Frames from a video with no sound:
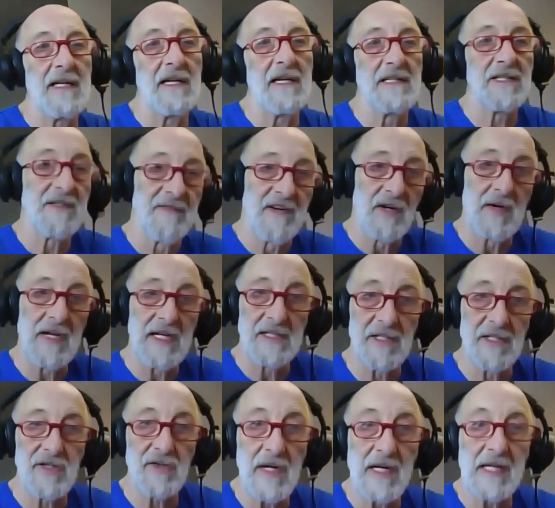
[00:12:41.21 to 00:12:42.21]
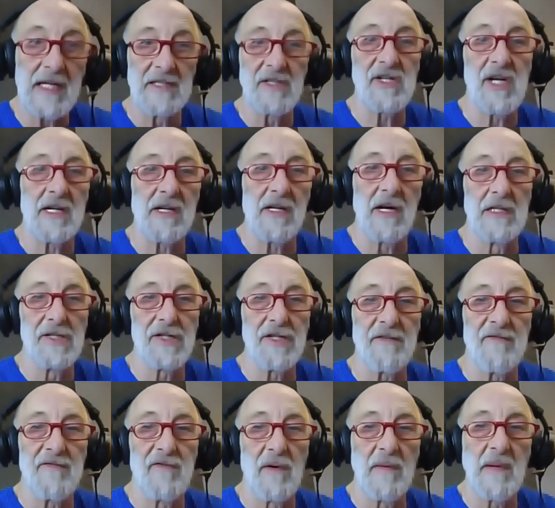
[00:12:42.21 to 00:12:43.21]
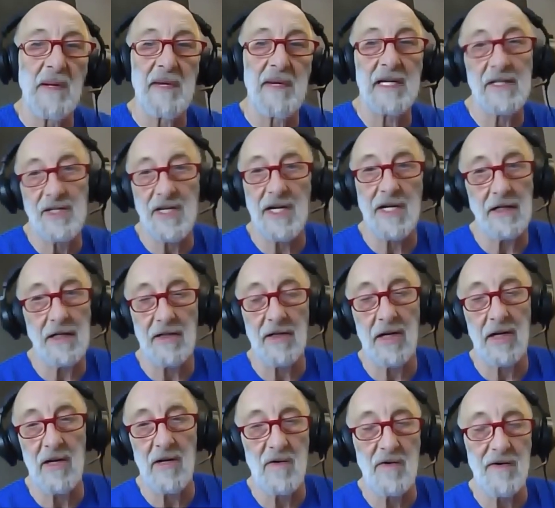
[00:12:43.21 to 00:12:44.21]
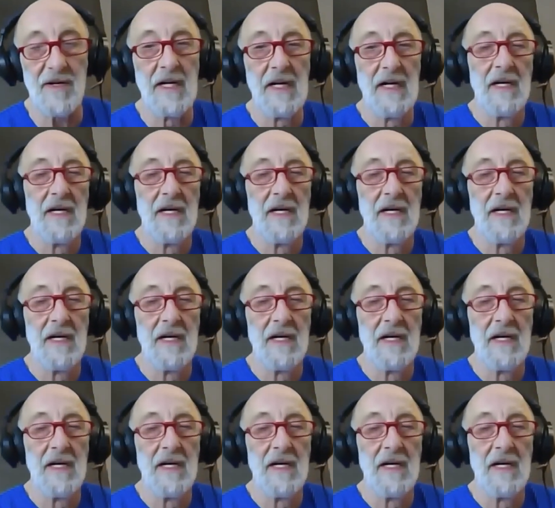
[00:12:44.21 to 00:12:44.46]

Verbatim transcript: And it's a very intriguing technology for me because I can code